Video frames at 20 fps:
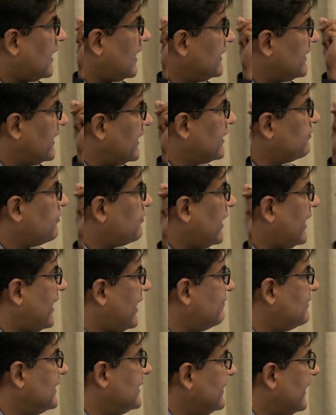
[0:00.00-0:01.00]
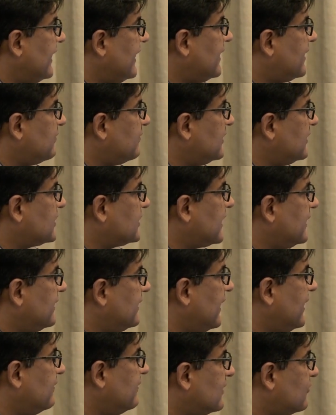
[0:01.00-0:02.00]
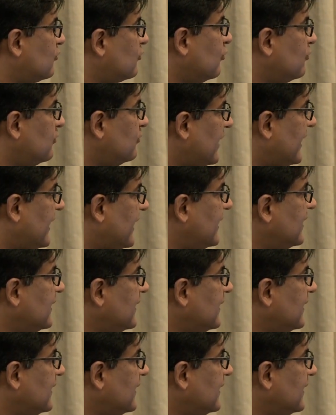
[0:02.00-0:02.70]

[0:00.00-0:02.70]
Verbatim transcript: I think if I have an inhaler which can deliver so well,